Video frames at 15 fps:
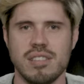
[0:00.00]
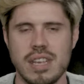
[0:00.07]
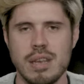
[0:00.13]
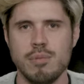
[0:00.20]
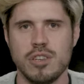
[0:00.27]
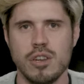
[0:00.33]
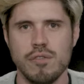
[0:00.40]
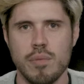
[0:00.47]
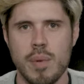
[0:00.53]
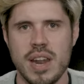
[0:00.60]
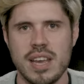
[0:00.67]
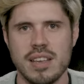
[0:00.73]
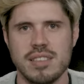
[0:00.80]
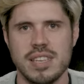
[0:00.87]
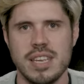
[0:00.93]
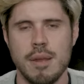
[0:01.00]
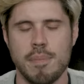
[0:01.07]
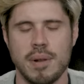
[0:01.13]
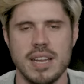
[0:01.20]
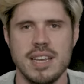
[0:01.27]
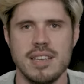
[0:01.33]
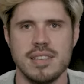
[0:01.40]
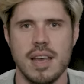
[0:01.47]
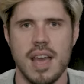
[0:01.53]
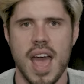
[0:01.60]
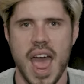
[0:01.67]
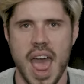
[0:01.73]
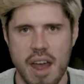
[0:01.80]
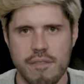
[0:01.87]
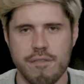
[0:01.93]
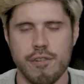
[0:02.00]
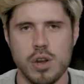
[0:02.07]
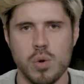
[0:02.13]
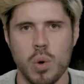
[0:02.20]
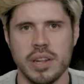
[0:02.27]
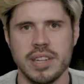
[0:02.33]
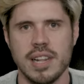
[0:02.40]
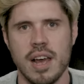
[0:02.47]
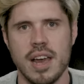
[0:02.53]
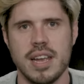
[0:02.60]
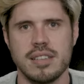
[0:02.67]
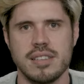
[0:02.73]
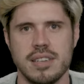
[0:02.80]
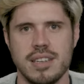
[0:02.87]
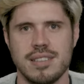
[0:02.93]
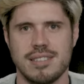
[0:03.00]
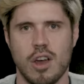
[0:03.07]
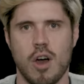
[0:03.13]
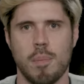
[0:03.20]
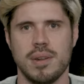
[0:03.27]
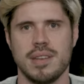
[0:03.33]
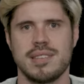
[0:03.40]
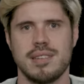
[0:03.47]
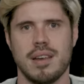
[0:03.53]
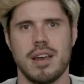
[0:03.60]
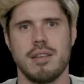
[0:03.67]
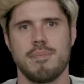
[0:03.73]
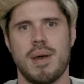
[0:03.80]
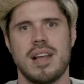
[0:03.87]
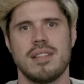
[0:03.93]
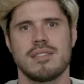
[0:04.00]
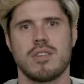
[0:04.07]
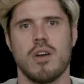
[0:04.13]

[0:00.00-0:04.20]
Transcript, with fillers: theme tune from NXT, please, that everyone liked, and his topless tight pants